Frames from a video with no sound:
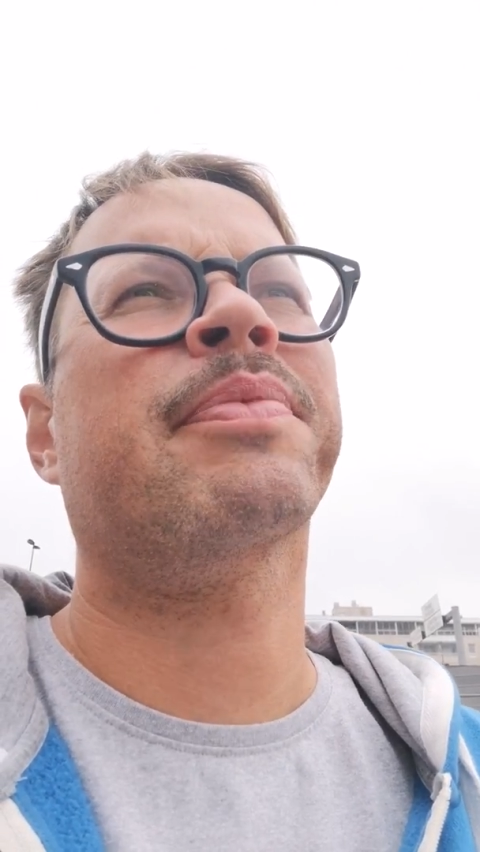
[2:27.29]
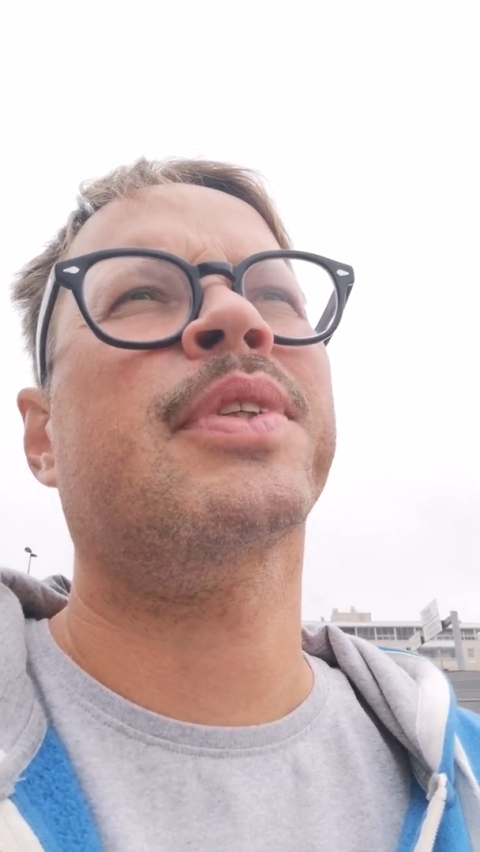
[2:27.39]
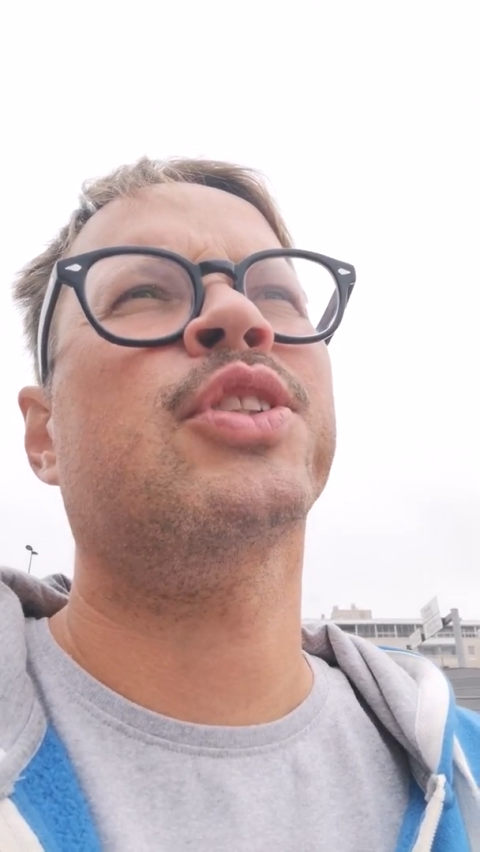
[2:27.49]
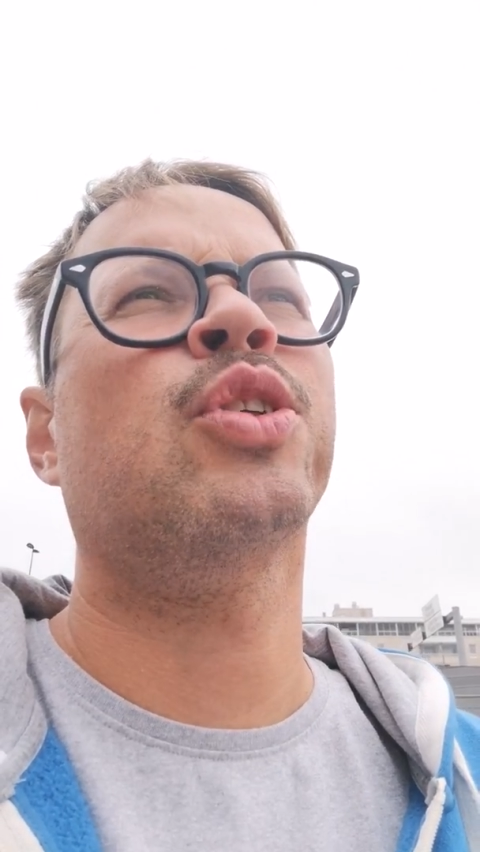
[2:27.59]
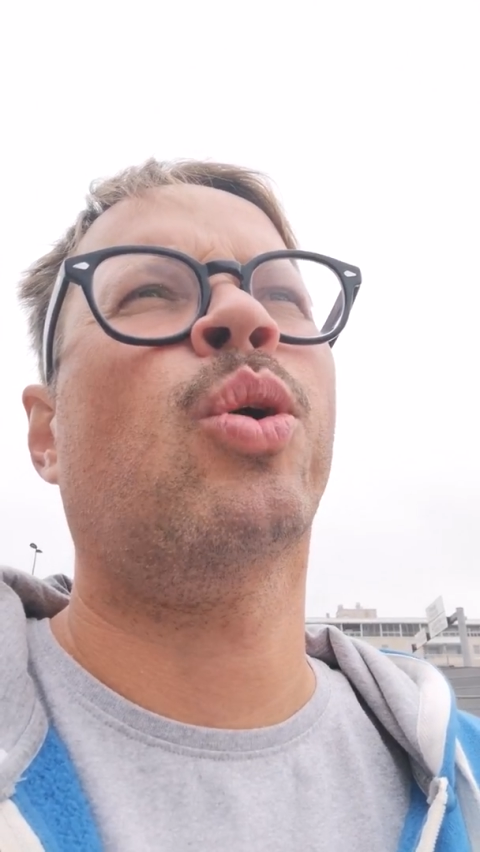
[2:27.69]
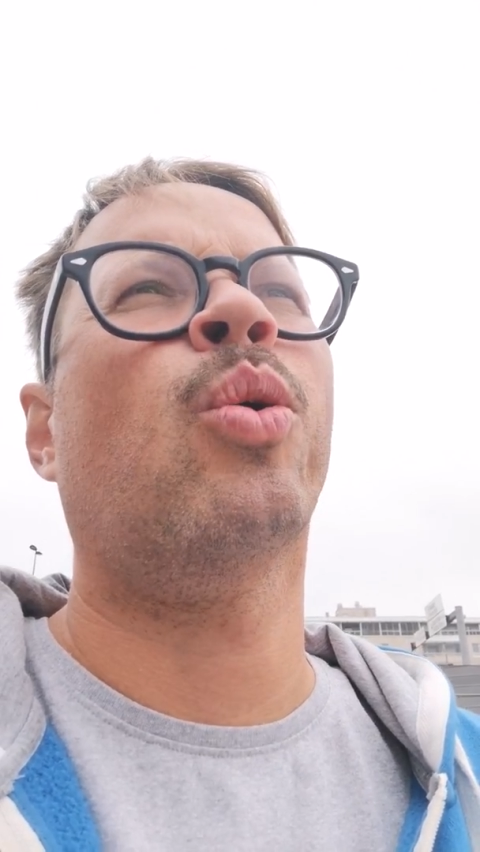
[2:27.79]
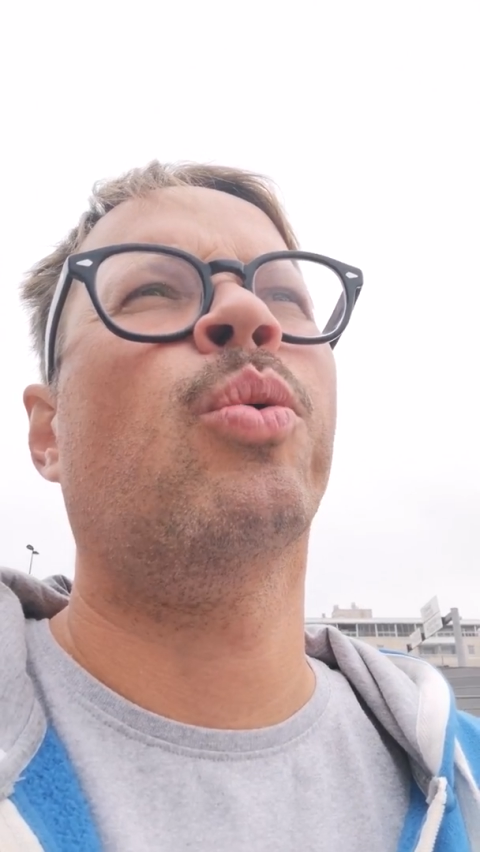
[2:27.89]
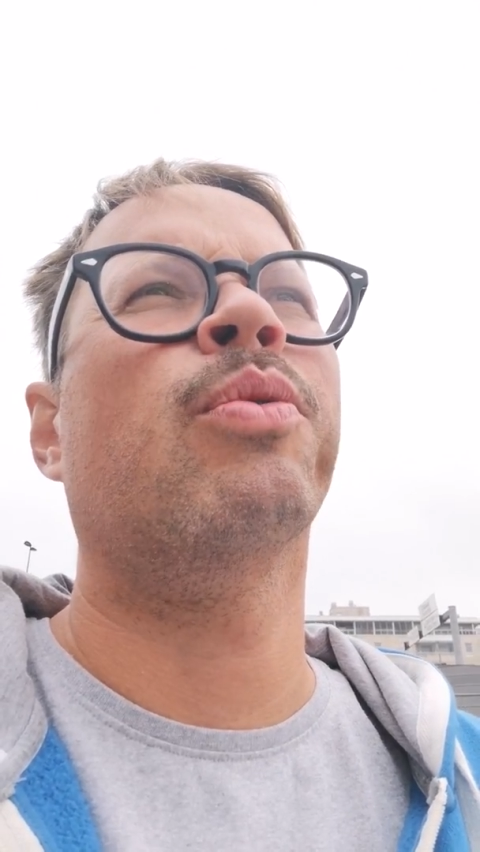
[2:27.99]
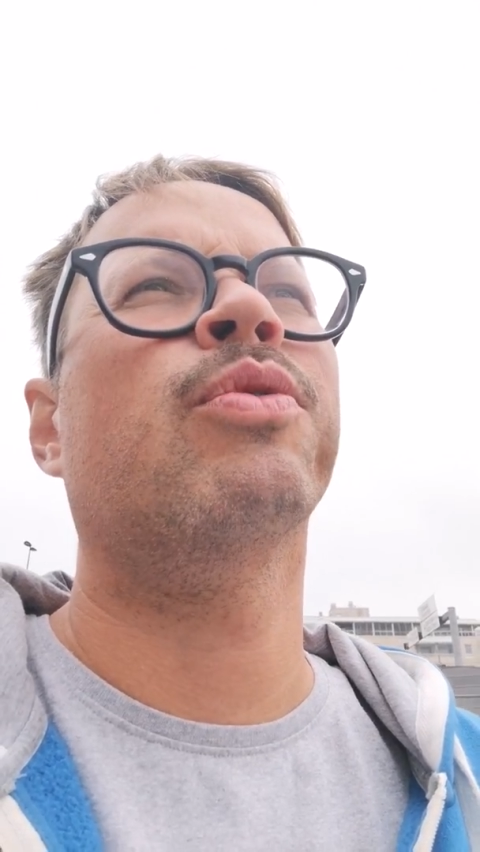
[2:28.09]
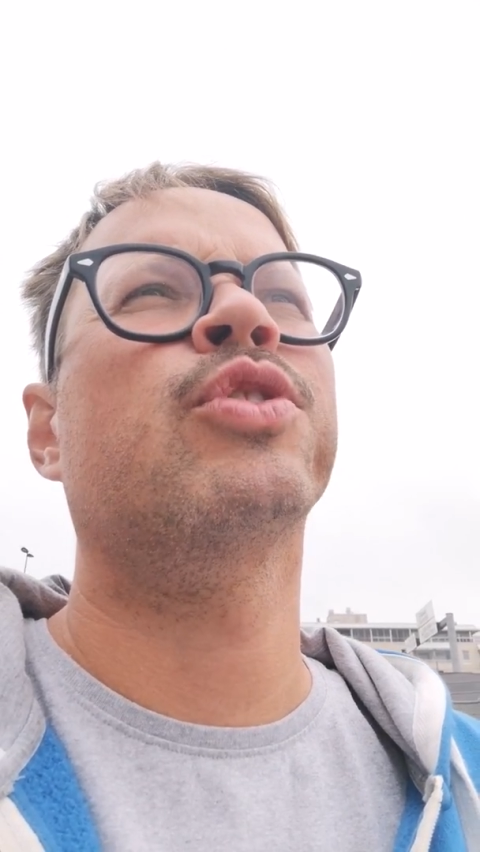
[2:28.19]
so
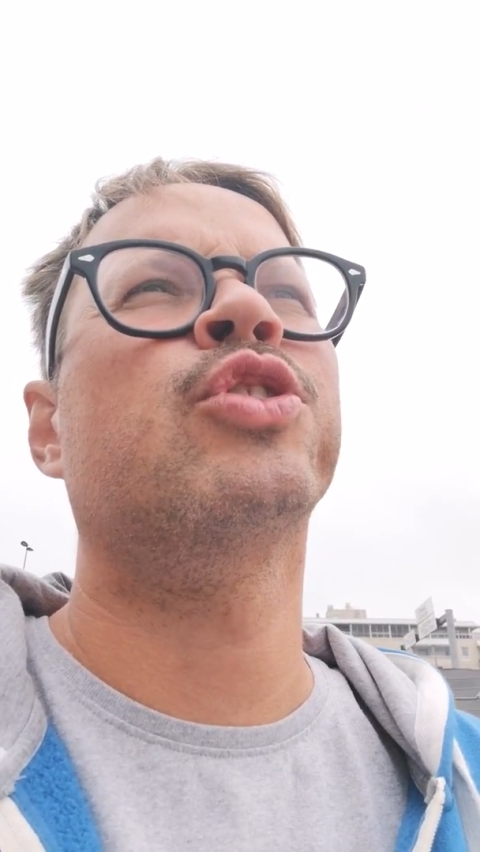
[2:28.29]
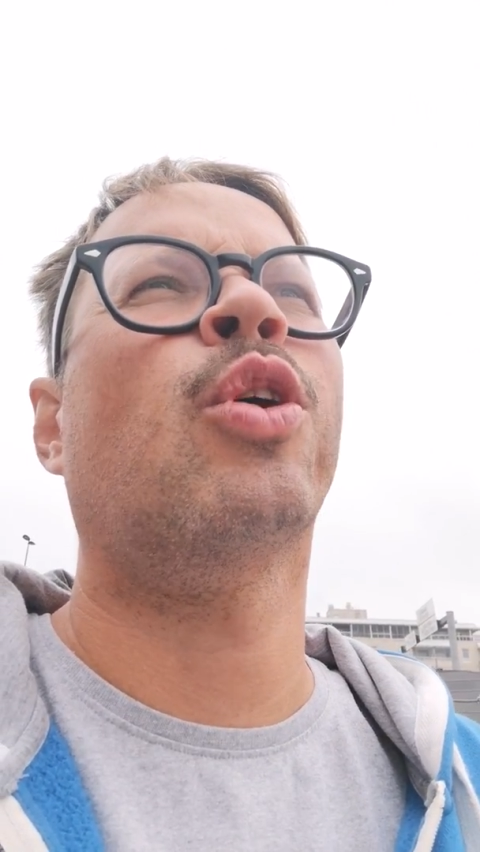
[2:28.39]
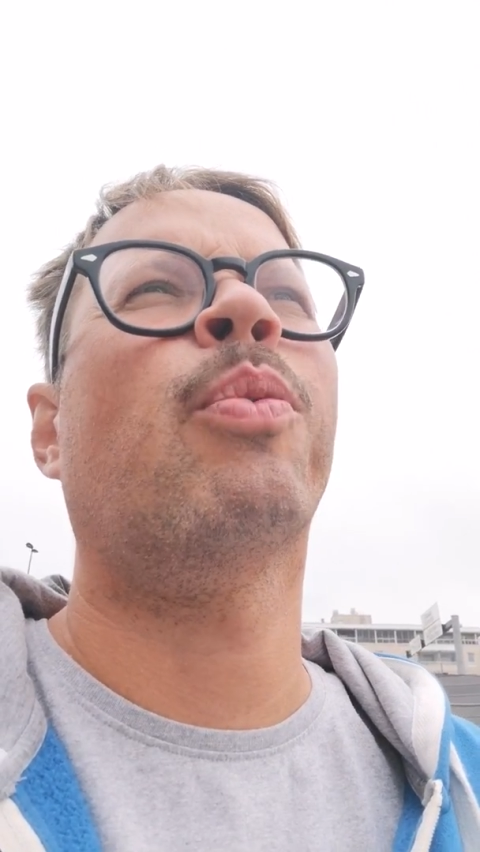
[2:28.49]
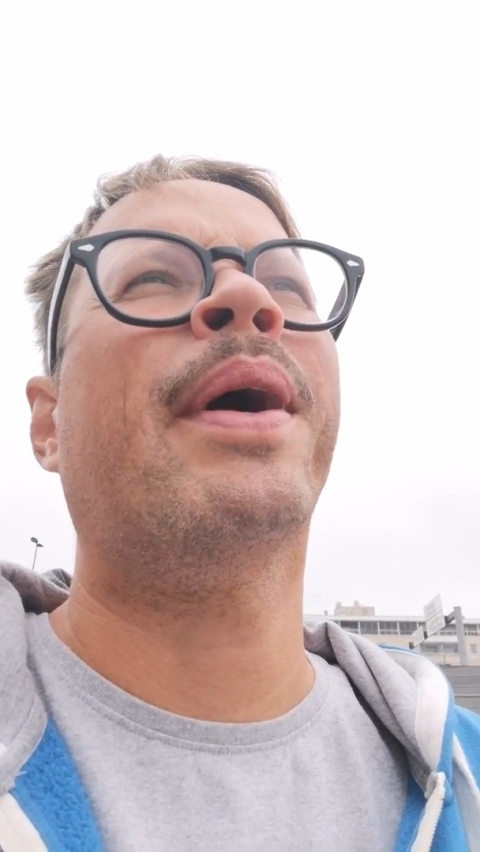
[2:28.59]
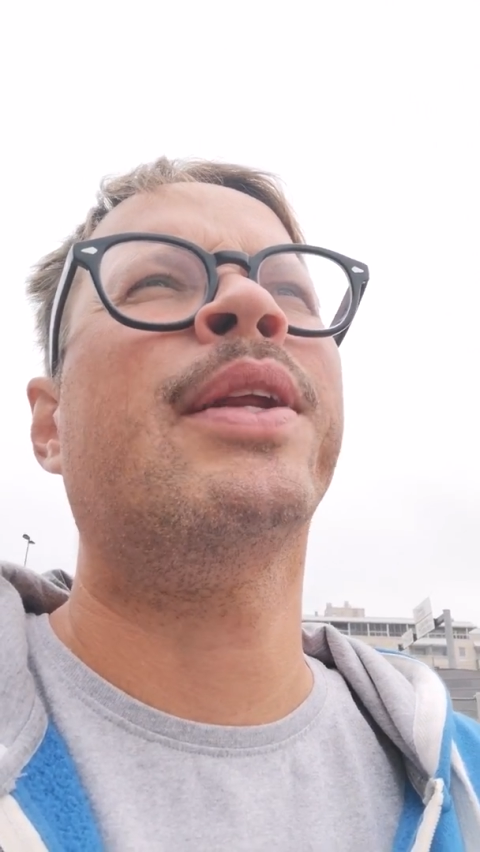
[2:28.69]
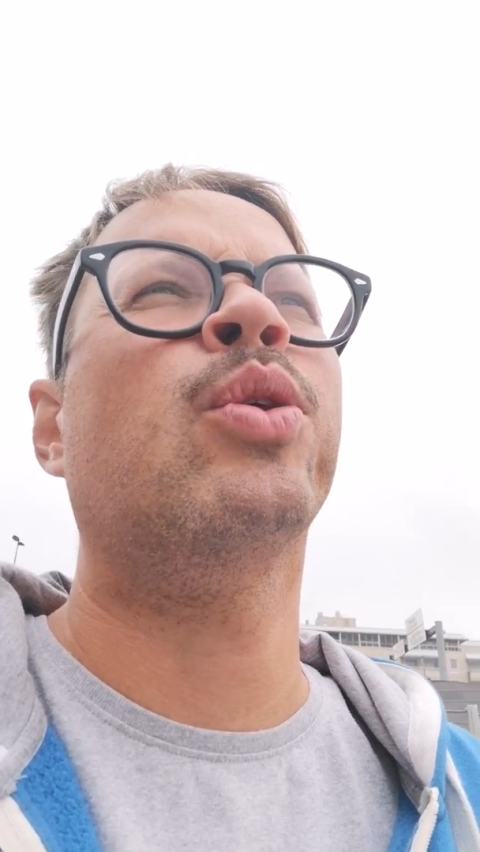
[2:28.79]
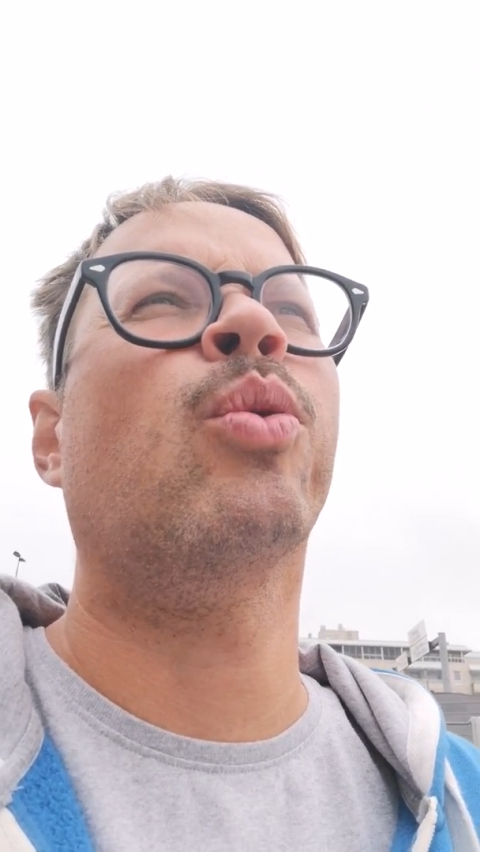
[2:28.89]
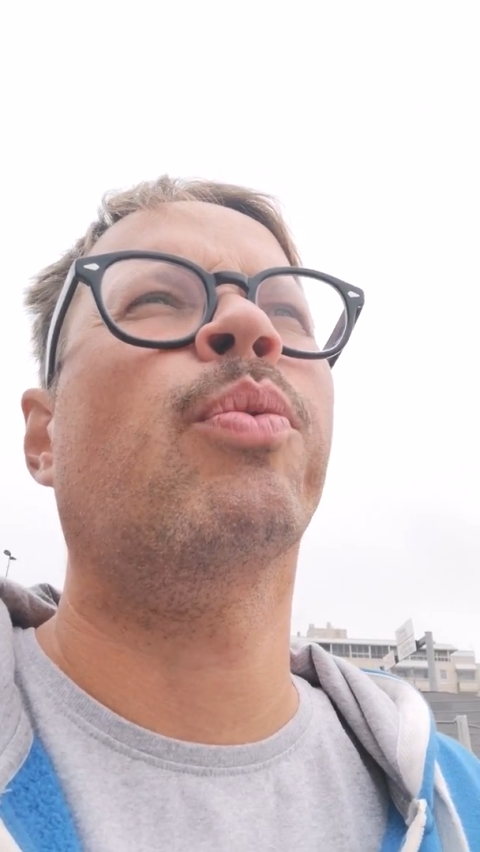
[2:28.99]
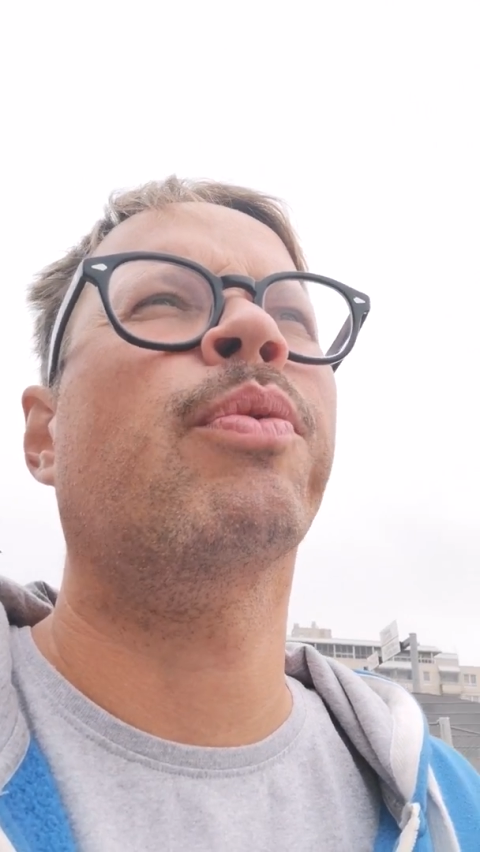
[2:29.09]
so when you